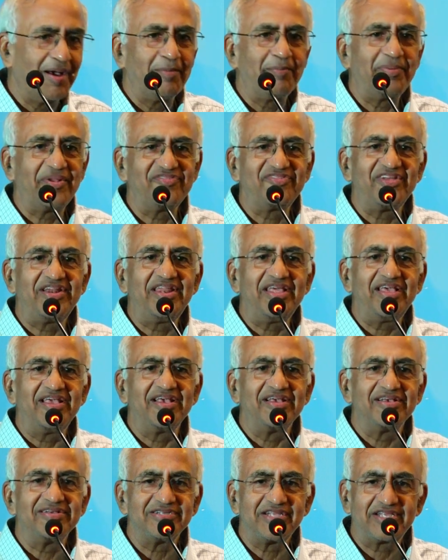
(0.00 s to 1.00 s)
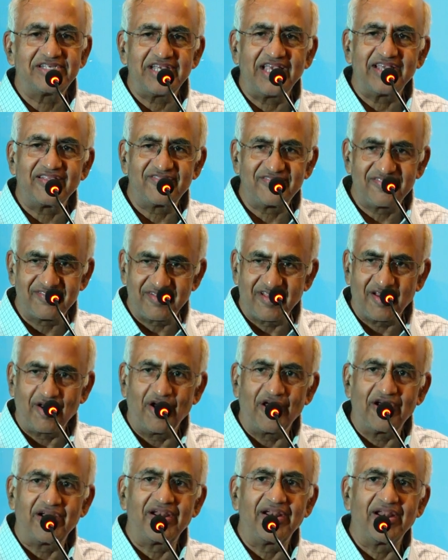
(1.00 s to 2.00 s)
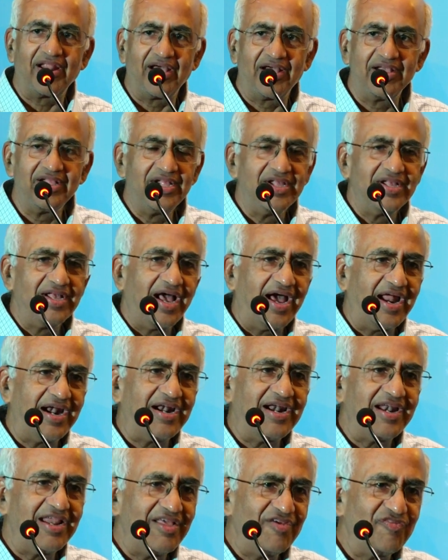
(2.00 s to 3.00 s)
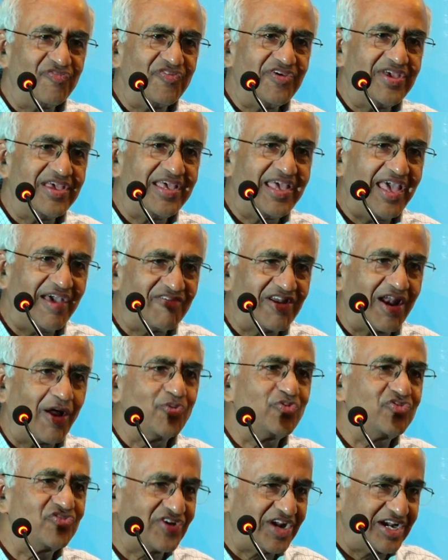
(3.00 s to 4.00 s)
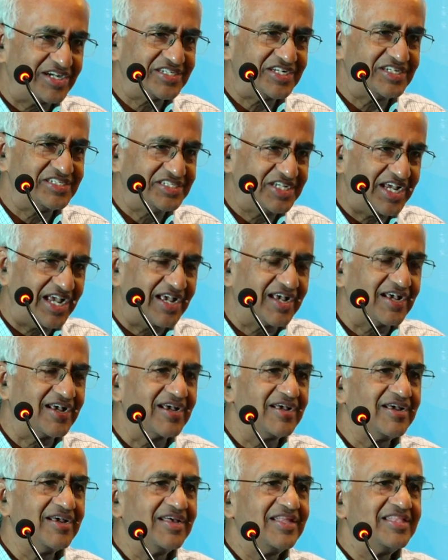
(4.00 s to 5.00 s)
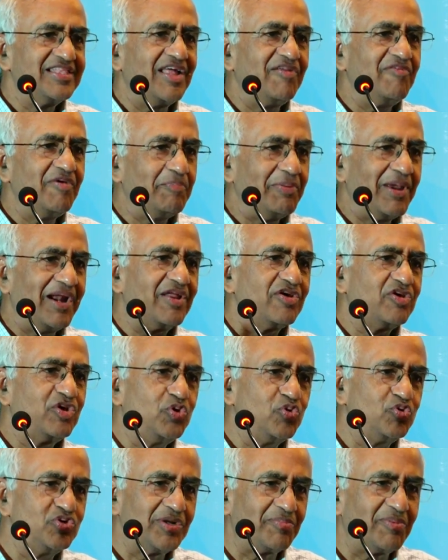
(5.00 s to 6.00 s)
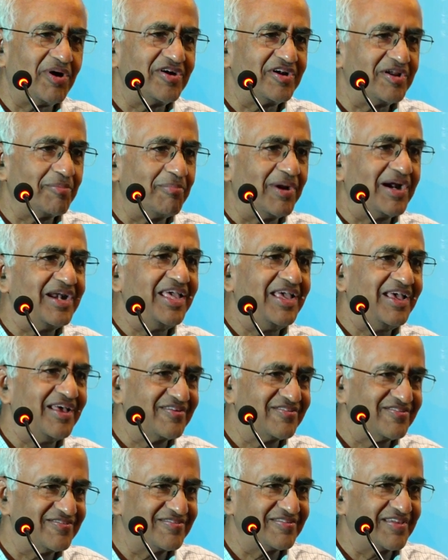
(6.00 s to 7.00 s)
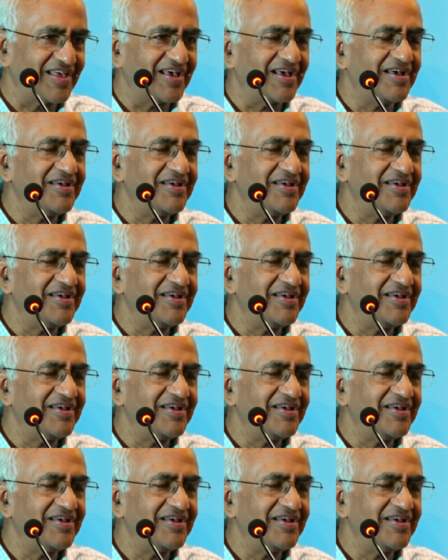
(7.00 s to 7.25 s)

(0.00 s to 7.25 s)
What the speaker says: presenting checks. And if we gave an outstation check, then we paid a huge amount of money as